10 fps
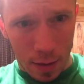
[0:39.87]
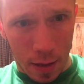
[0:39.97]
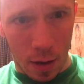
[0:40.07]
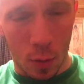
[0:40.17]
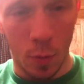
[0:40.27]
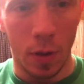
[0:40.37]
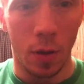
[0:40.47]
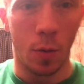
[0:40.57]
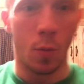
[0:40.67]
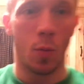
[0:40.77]
Here we
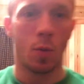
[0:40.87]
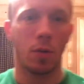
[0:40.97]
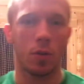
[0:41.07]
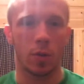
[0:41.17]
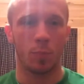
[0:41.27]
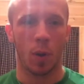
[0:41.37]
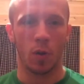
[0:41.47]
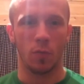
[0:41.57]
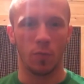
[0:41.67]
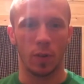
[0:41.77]
go. Looks
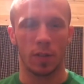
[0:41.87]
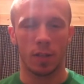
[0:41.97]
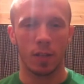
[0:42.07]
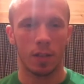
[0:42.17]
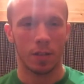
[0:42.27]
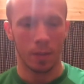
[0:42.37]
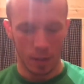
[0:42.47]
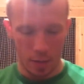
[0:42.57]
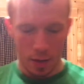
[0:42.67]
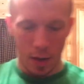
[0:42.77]
perfect.
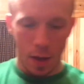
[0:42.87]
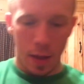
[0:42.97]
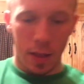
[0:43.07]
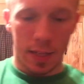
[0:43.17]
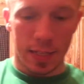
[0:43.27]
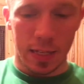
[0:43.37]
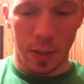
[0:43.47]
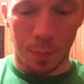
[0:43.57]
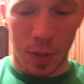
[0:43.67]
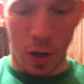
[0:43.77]
This is
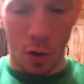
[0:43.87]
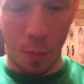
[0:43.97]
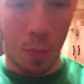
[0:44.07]
the Pure